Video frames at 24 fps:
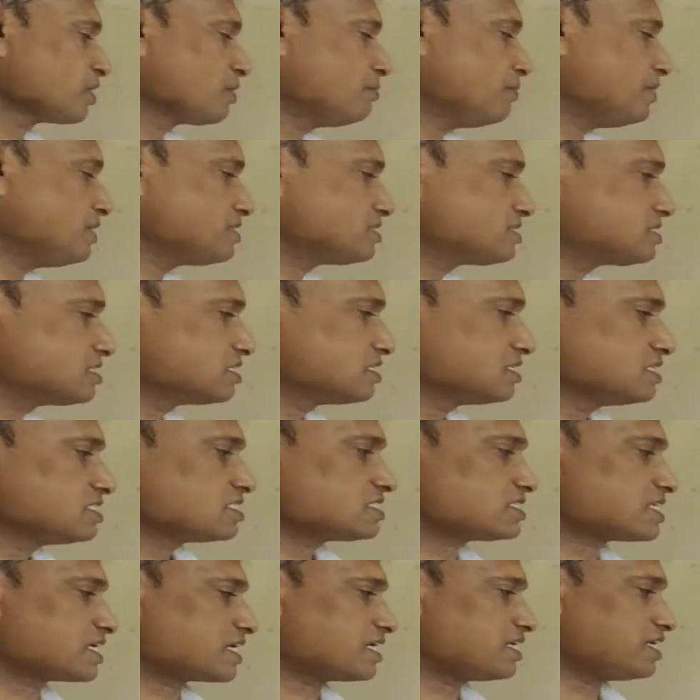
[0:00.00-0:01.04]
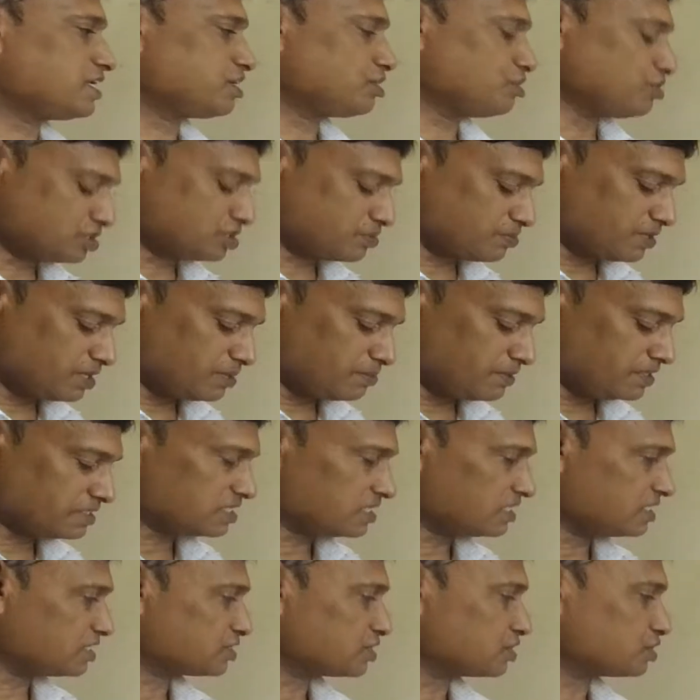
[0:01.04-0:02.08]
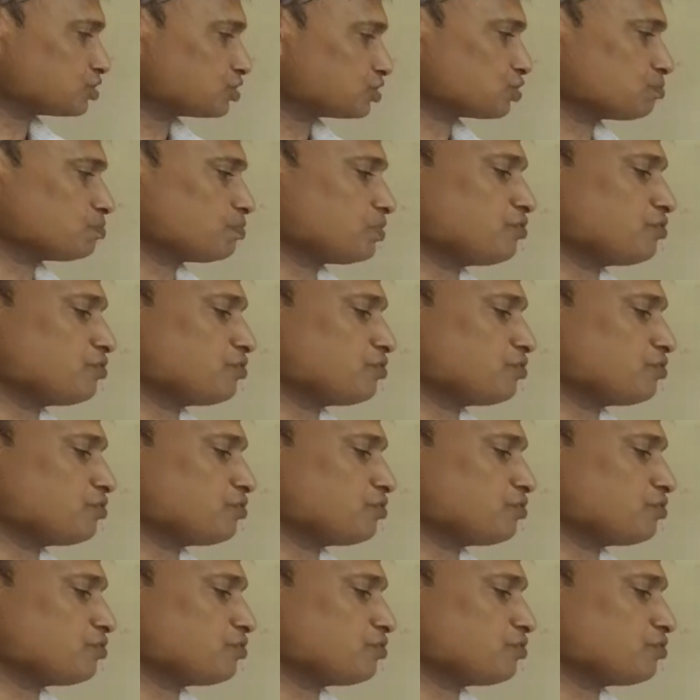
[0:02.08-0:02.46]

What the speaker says: Means second irreducible representation should